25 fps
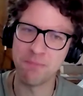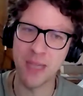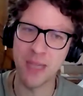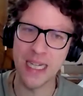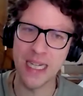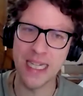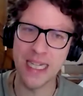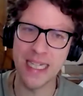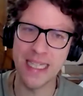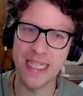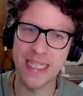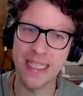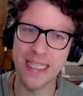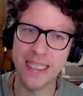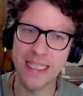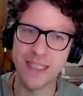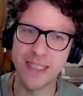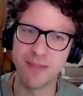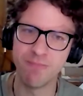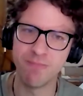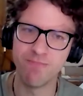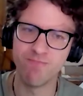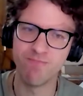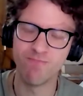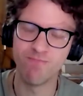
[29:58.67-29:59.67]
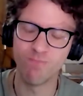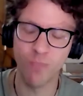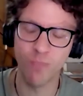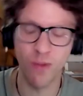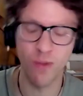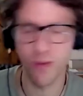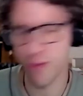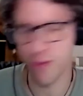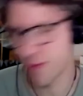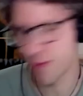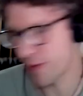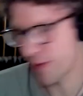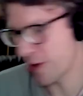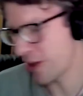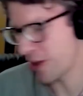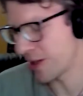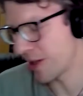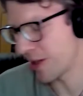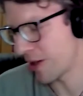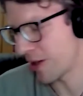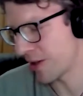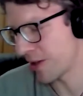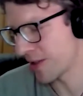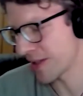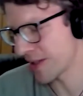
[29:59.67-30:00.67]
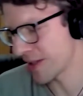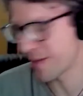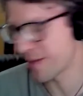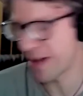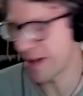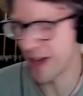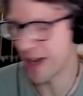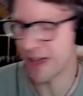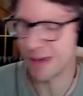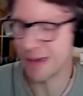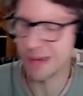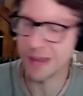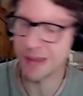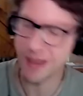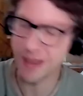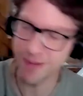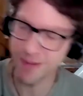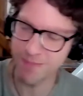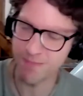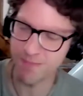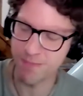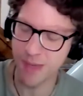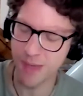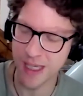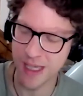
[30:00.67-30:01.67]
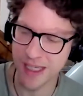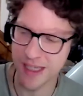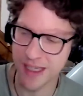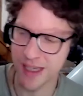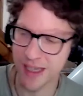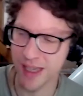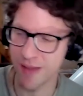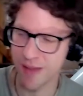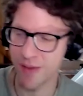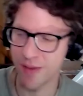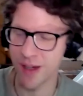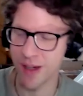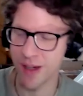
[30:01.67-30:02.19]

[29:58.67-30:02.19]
Fallen on the ground, best to give